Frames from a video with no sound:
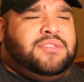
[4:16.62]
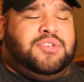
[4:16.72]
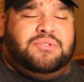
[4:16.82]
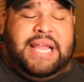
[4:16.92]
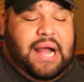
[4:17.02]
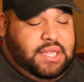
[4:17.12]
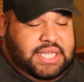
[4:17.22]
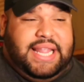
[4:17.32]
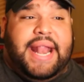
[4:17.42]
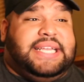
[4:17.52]
Two
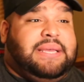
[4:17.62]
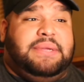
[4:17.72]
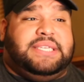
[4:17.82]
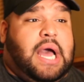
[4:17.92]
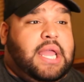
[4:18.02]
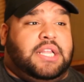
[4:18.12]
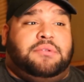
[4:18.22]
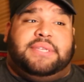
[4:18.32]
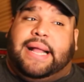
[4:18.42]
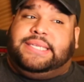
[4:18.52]
talented ladies, let me tell you,
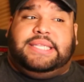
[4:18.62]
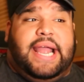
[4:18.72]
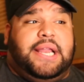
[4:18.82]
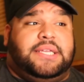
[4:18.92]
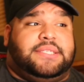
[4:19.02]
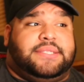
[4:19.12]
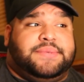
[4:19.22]
two talented ladies.